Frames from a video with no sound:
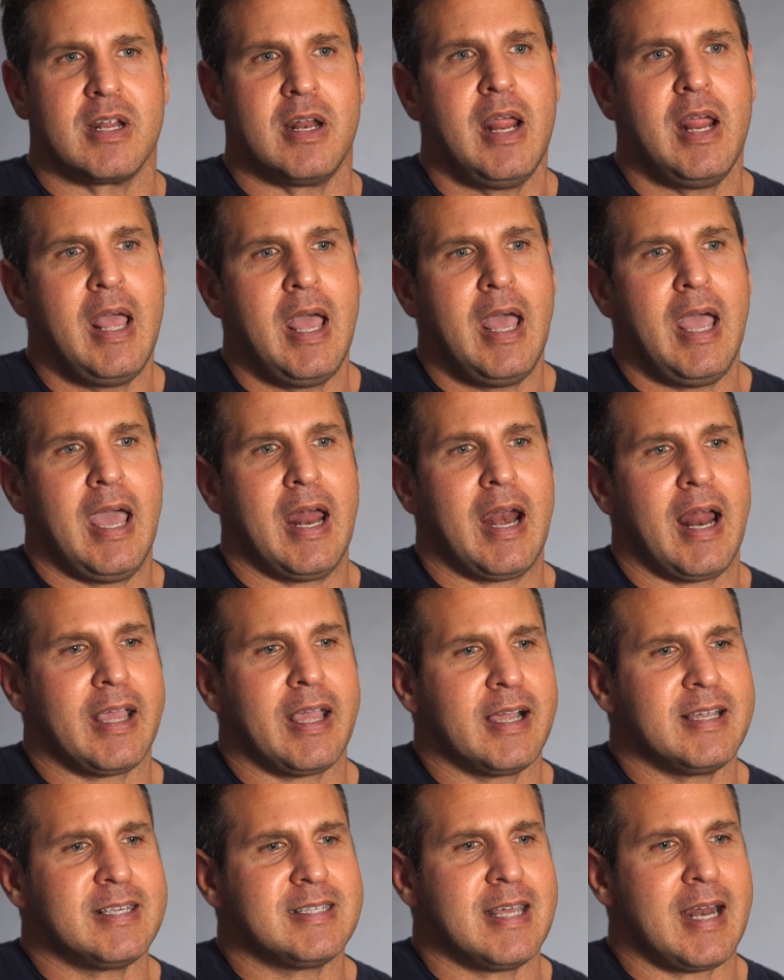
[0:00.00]
And, and
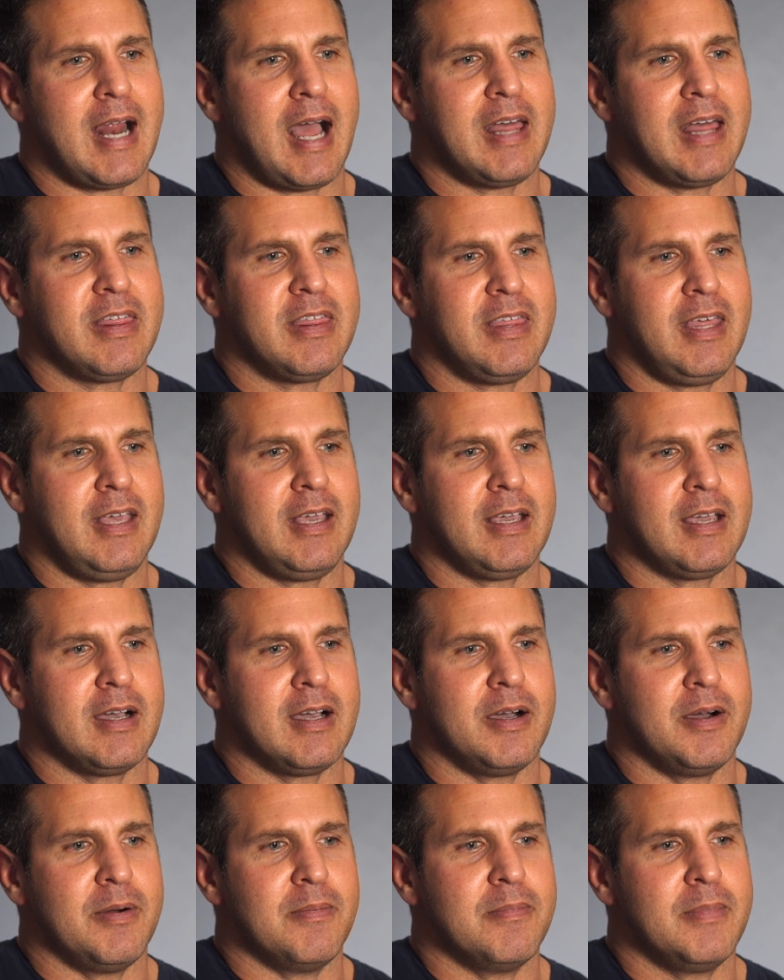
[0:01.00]
like I said, I think
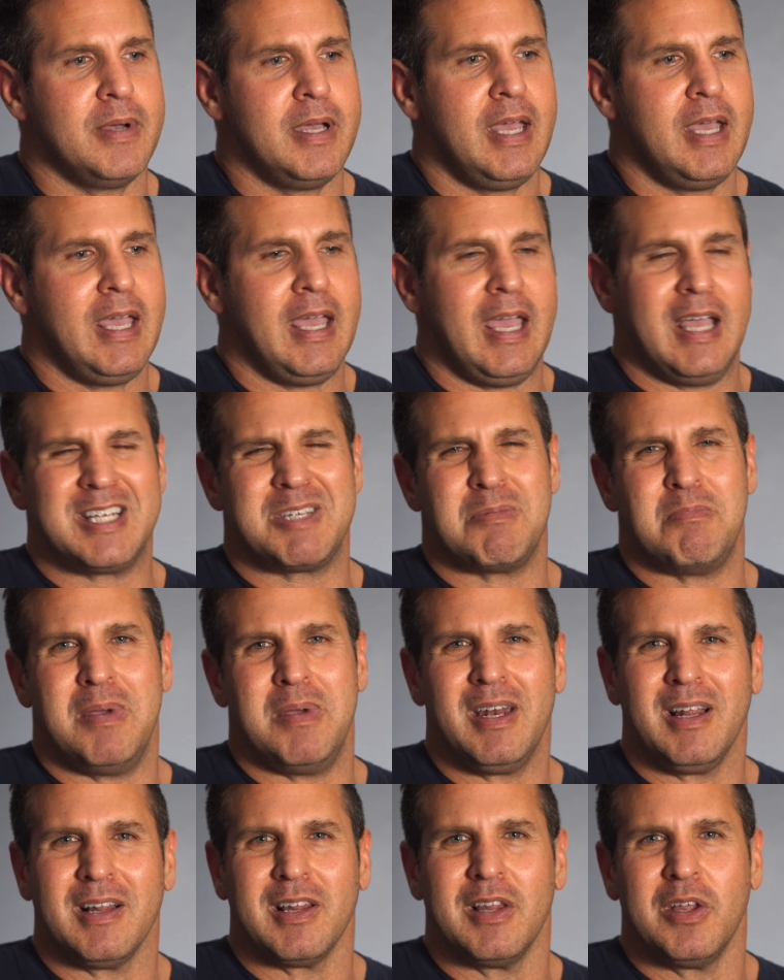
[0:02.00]
um, it's
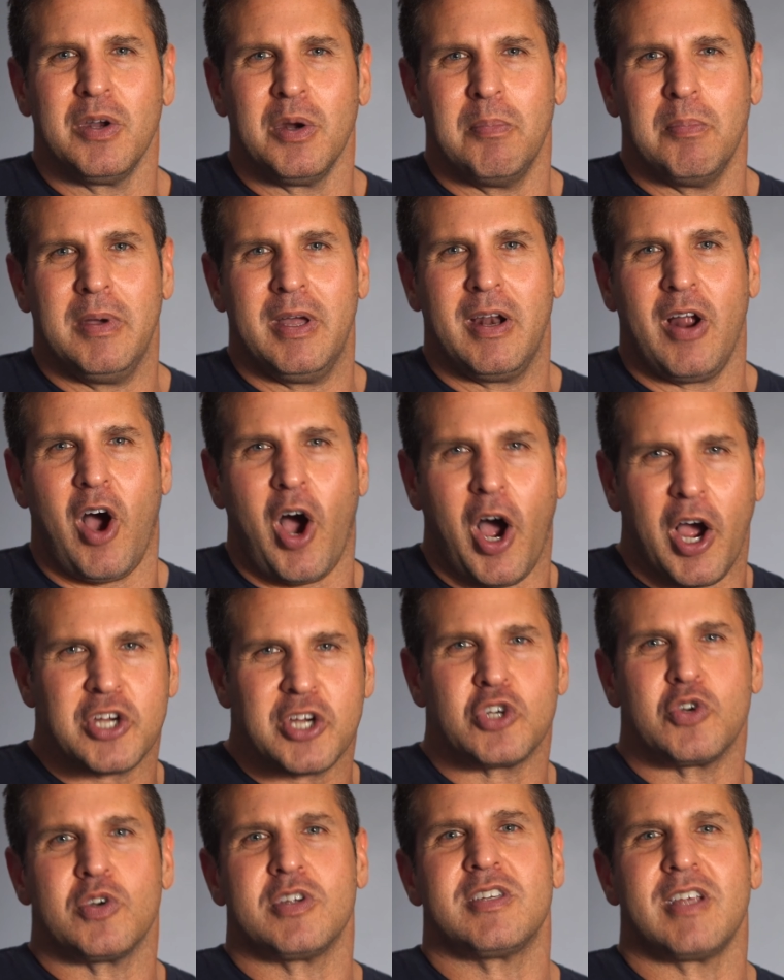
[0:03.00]
been a little bit
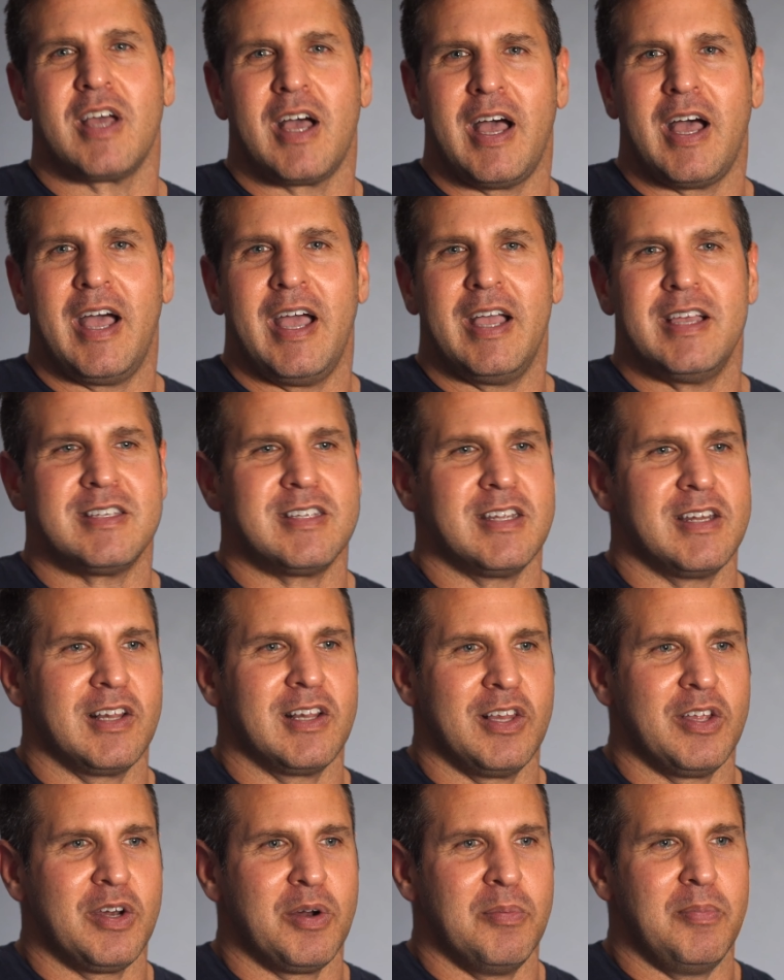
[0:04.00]
ostracized, and a
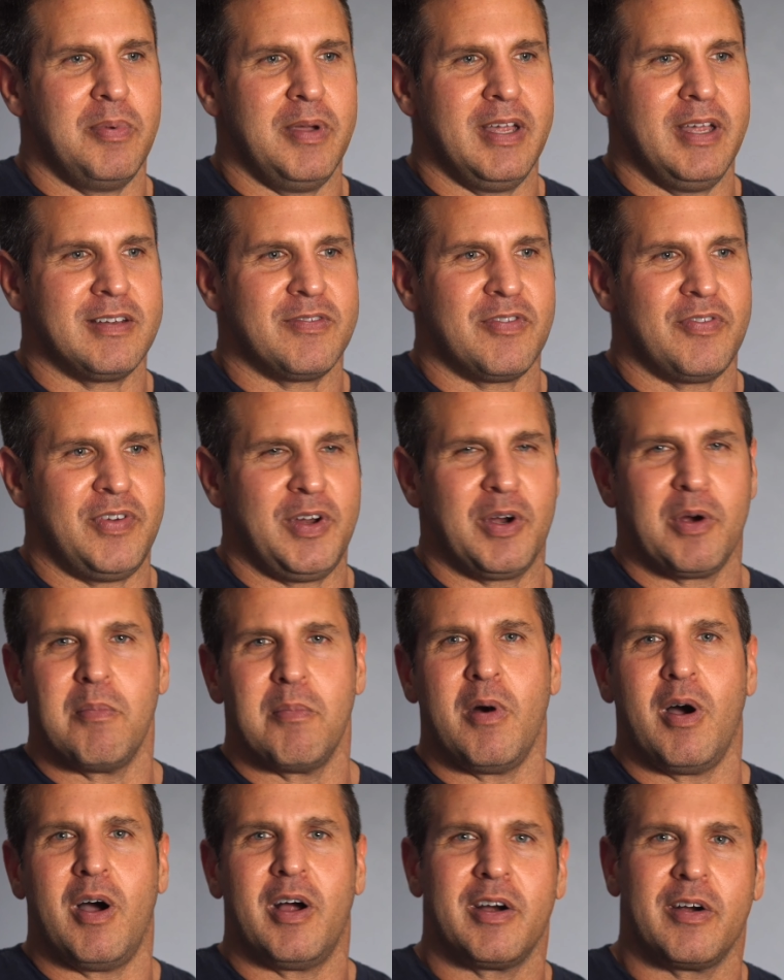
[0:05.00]
little bit
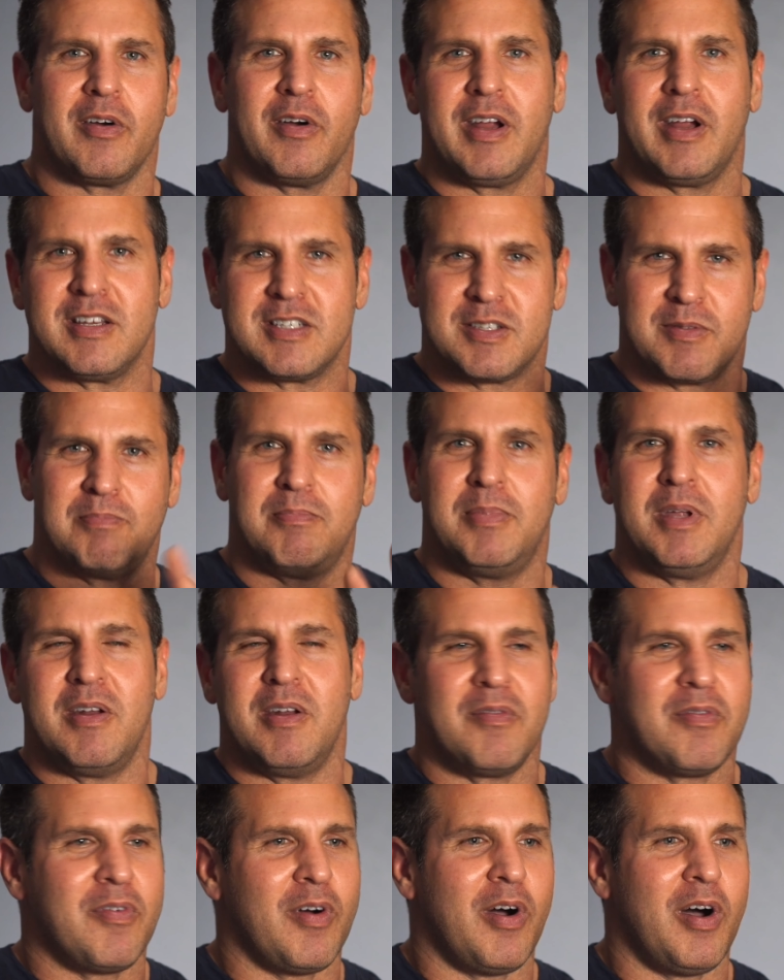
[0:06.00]
fear-mongering has been
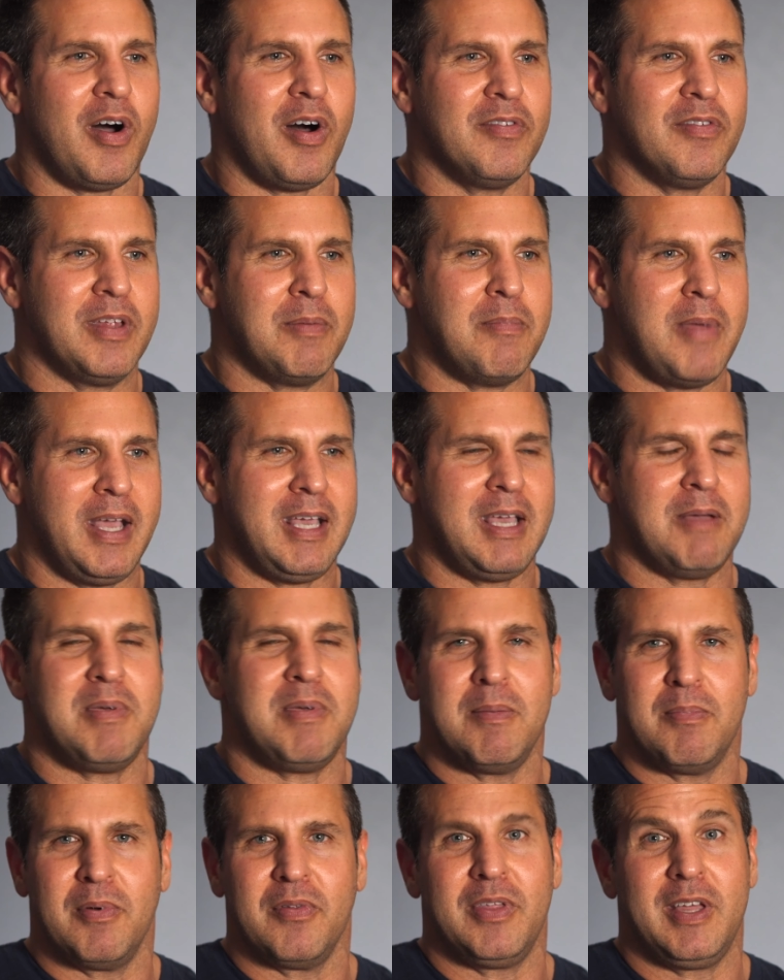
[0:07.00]
involved in making
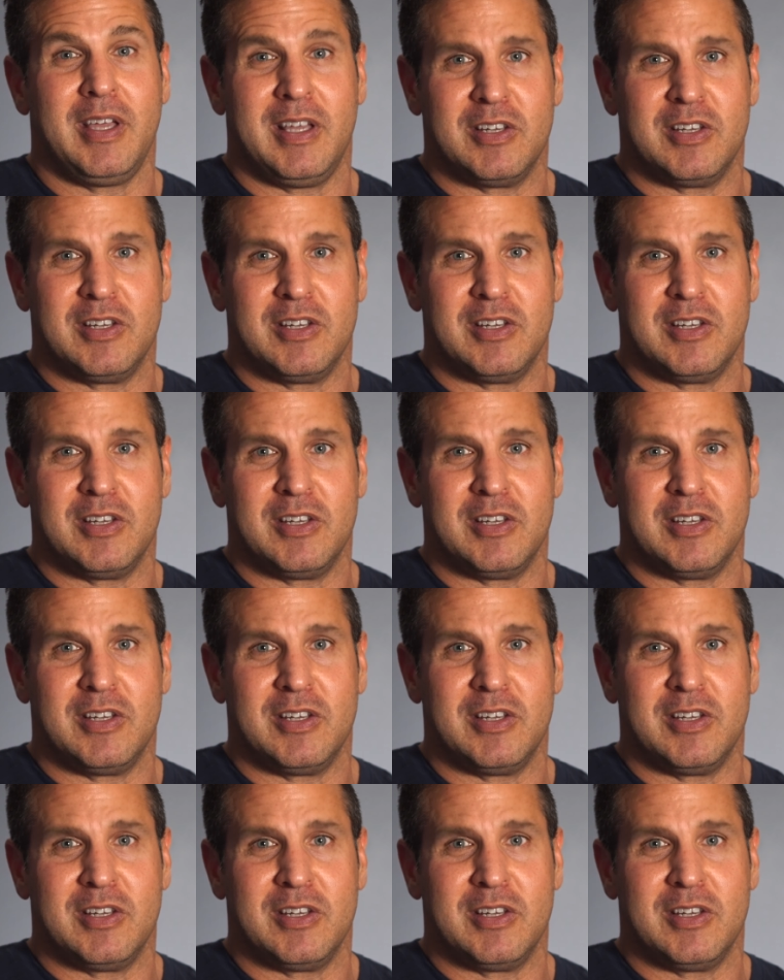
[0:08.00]
people think